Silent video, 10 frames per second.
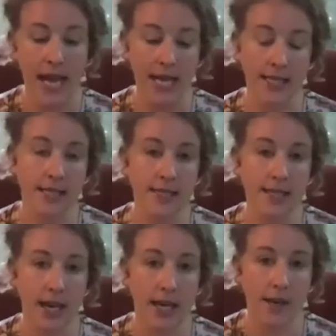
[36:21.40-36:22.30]
and
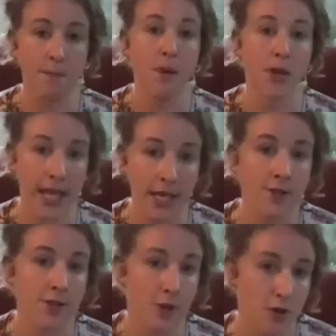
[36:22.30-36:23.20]
bullying
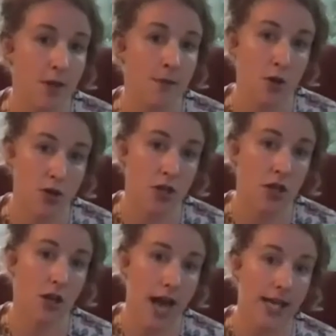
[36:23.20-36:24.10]
and social
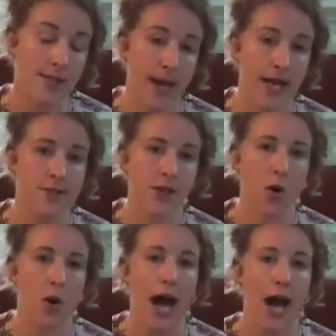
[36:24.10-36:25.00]
emotional aspects.
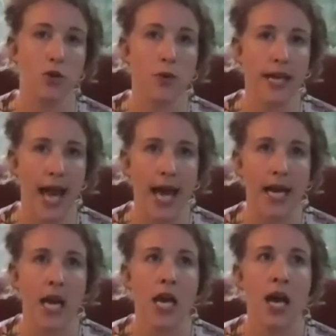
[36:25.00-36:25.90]
So how do we
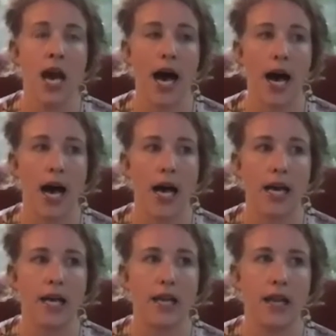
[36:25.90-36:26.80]
get
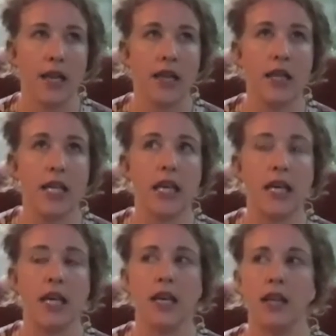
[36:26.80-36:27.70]

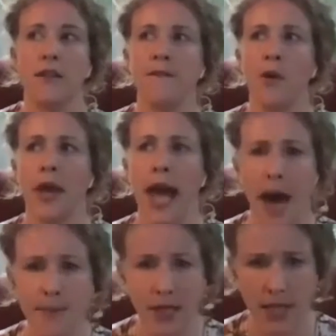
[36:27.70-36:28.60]
the
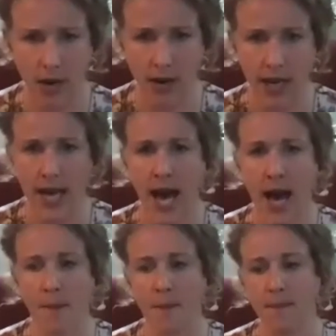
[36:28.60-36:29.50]
vocabulary
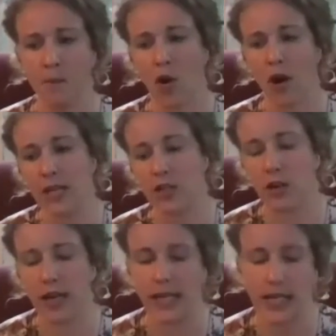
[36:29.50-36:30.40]
more
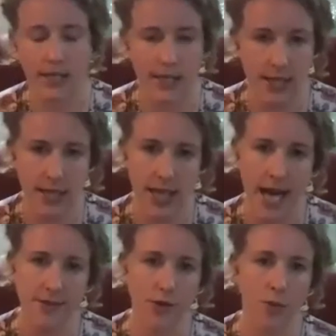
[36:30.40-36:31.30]
integrated into the
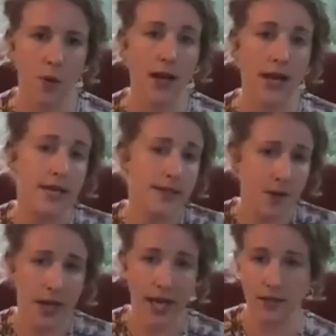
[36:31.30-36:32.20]
classroom, where it is
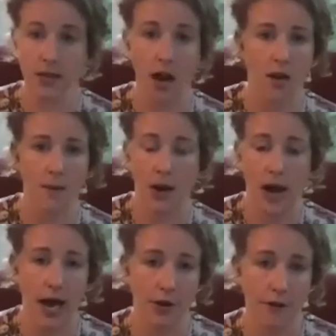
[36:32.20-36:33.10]
okay to talk about
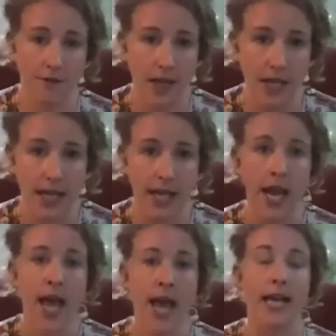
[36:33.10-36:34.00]
how you're feeling?
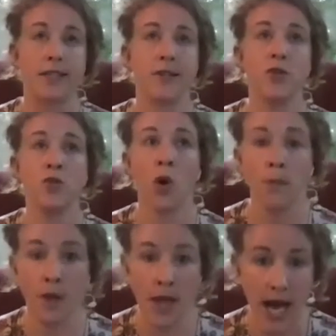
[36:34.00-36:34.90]
It's
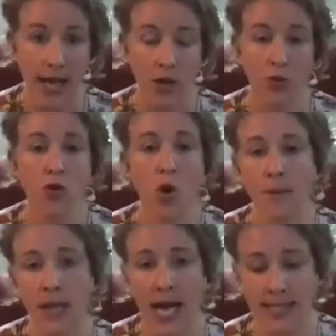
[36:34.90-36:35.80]

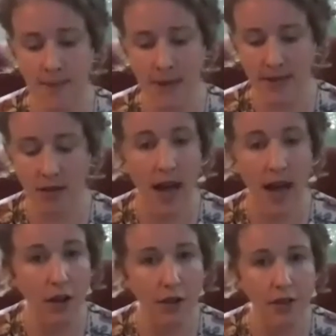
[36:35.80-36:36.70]
normalizing mental
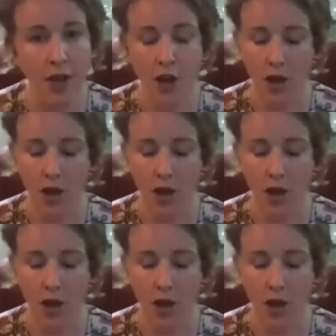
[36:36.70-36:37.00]
health